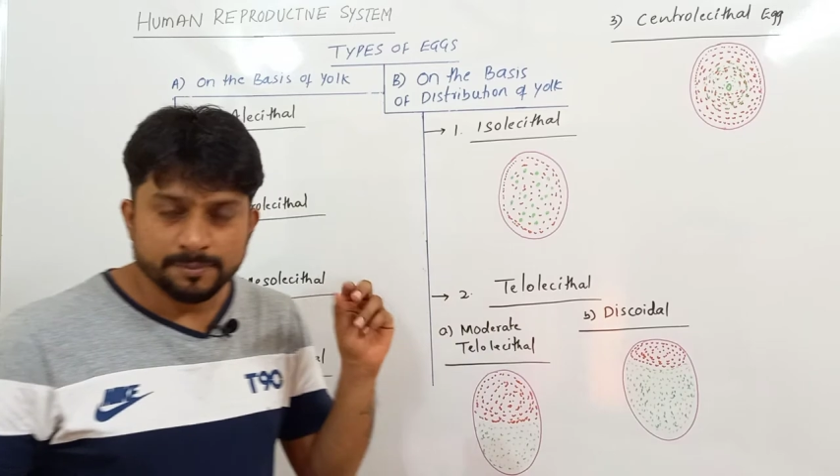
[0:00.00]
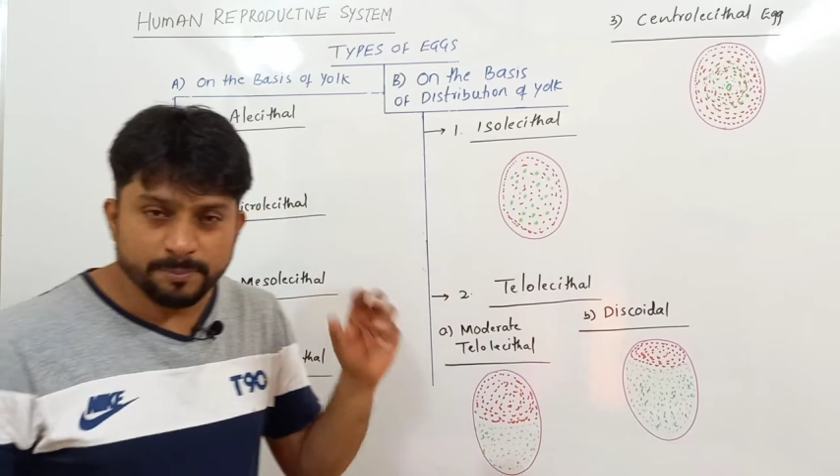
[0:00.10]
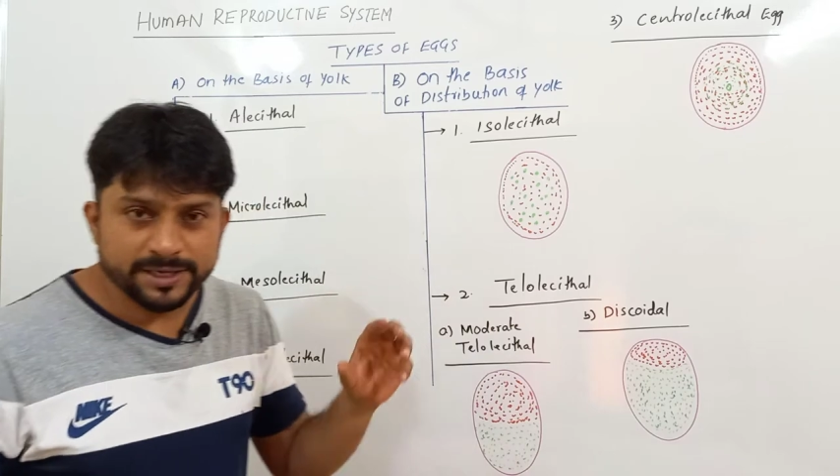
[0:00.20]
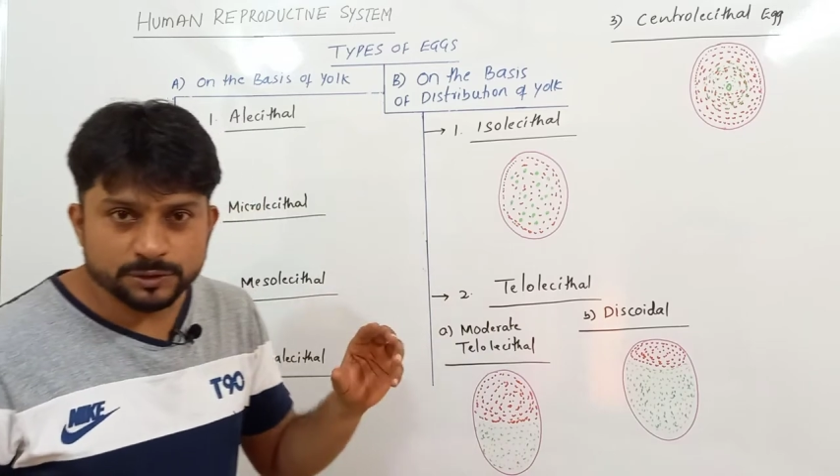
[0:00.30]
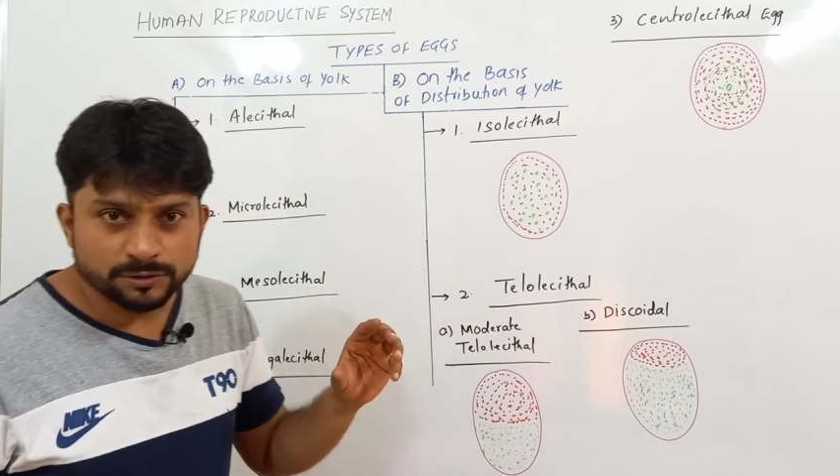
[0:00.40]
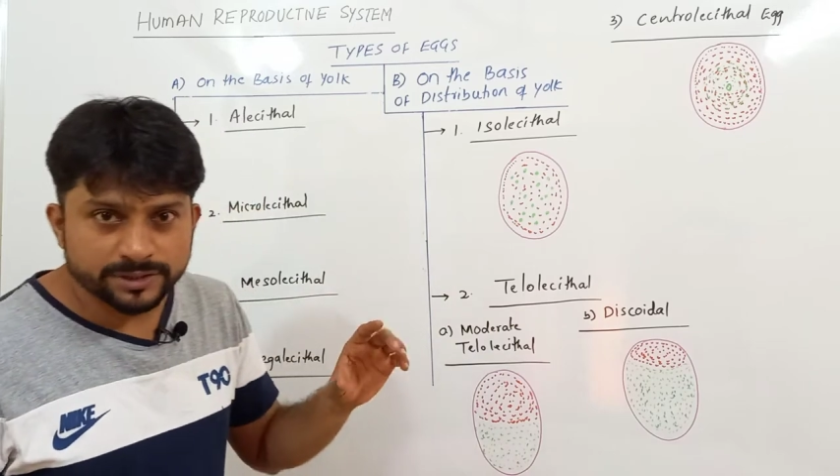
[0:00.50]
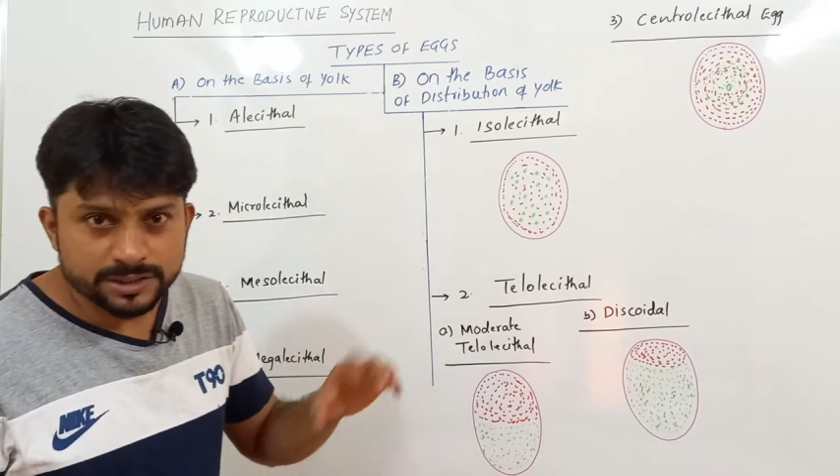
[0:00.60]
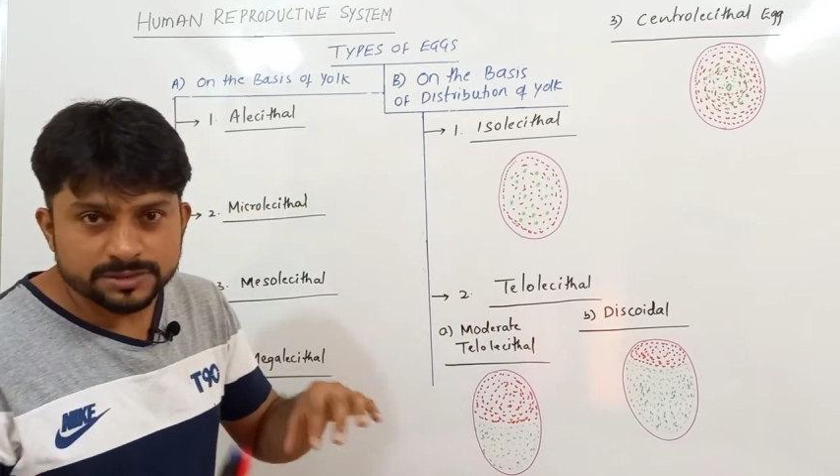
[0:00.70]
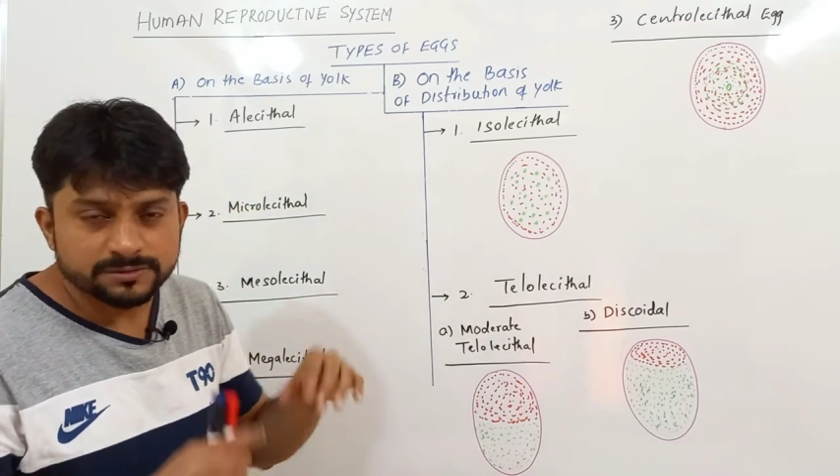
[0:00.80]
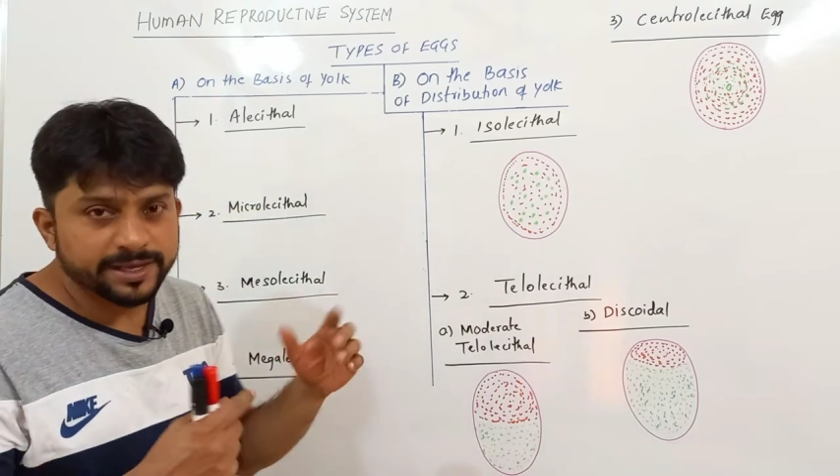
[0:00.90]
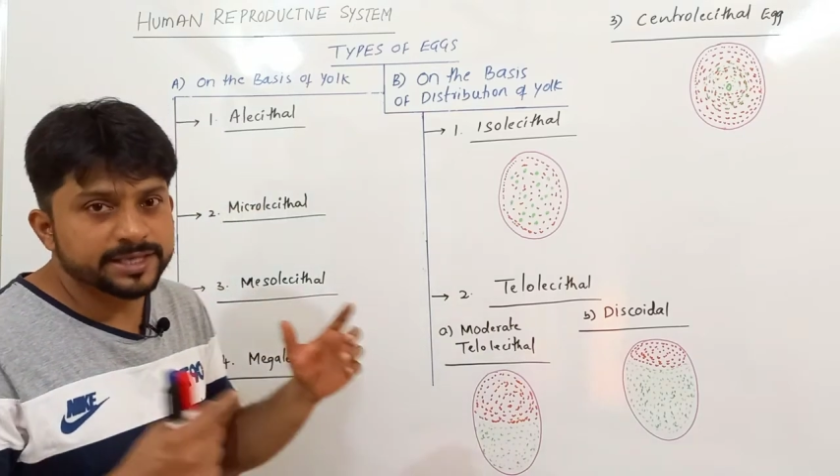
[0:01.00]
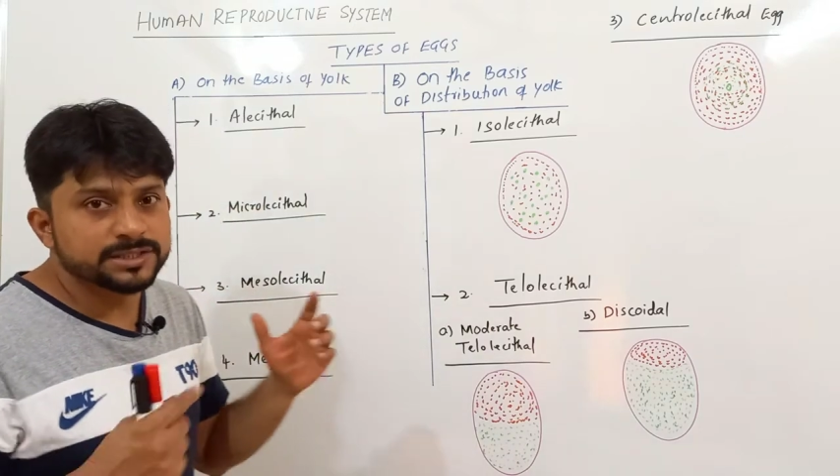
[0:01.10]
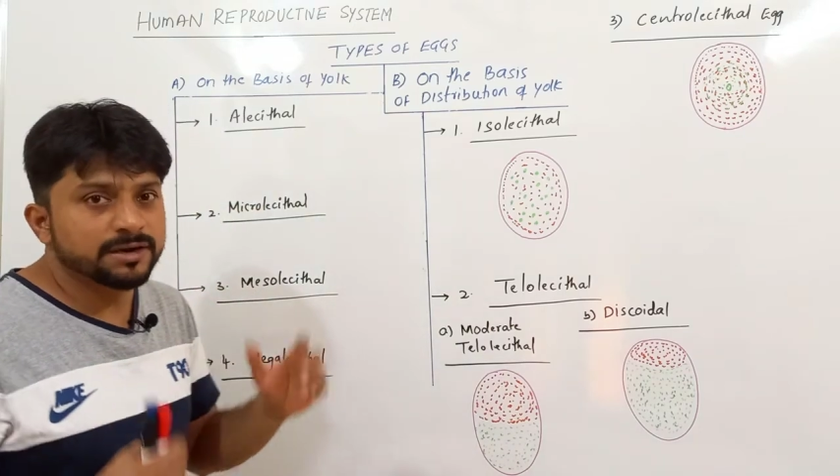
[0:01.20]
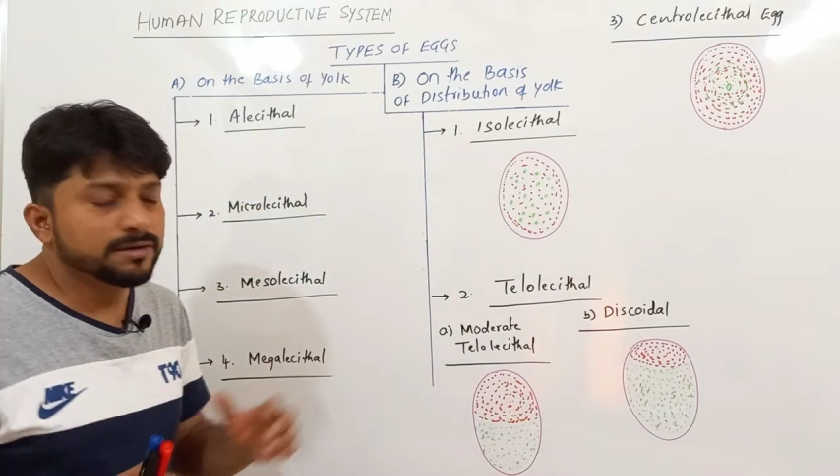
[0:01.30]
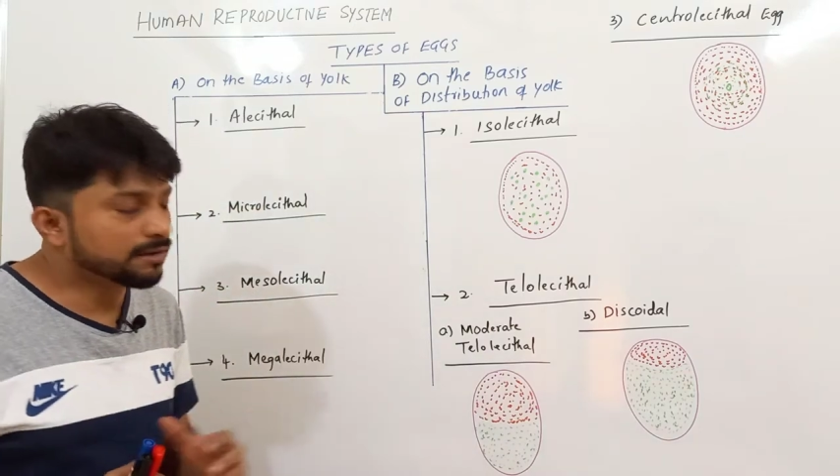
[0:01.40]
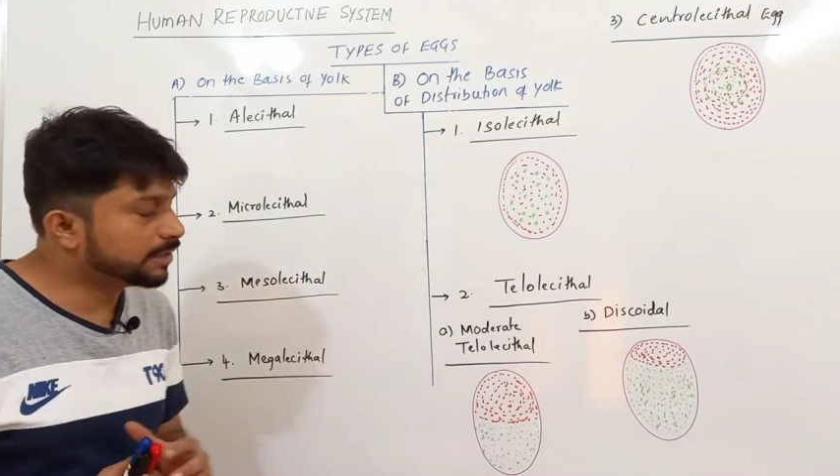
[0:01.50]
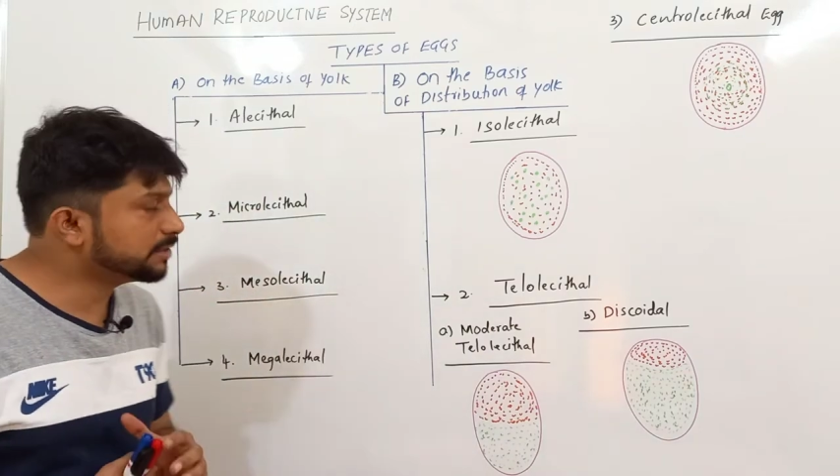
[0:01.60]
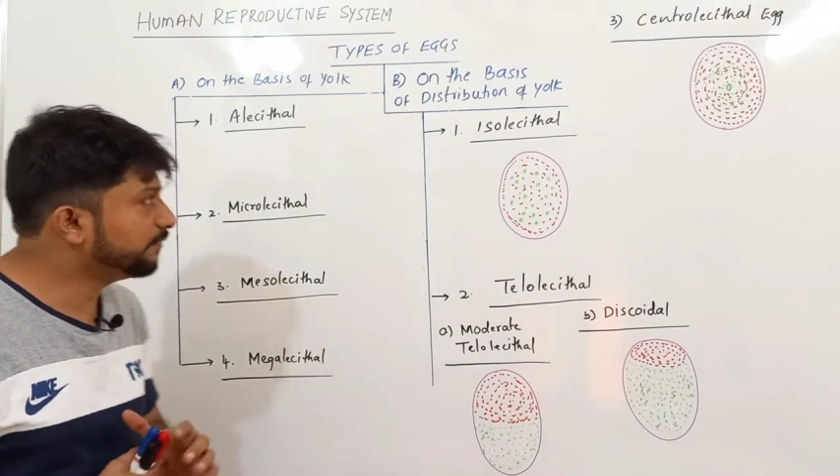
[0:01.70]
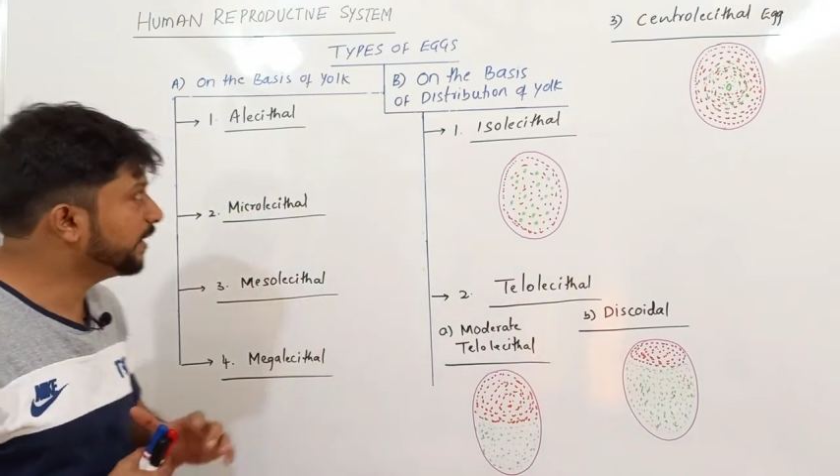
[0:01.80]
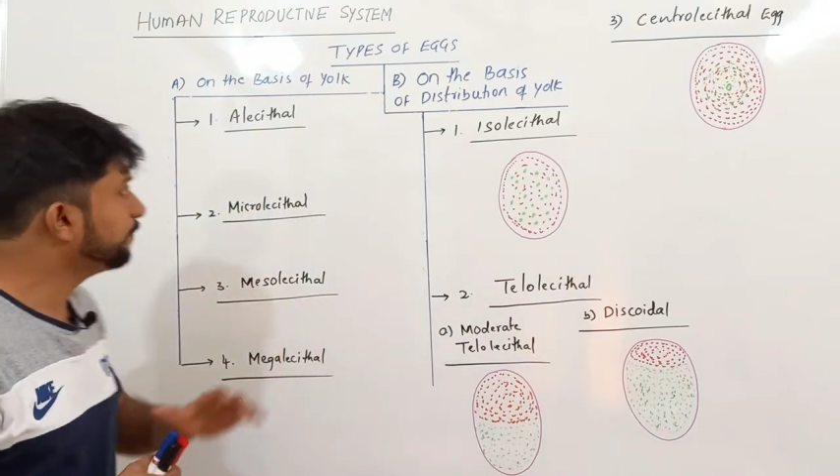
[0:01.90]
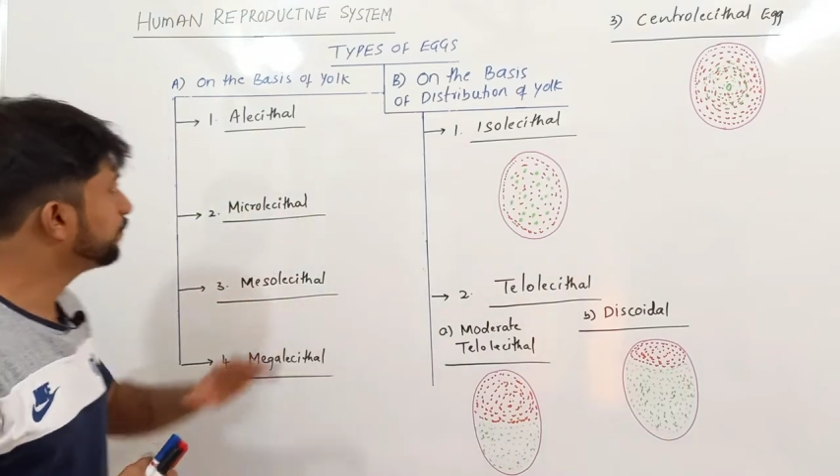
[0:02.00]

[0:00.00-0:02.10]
Based on this, the eggs are classified.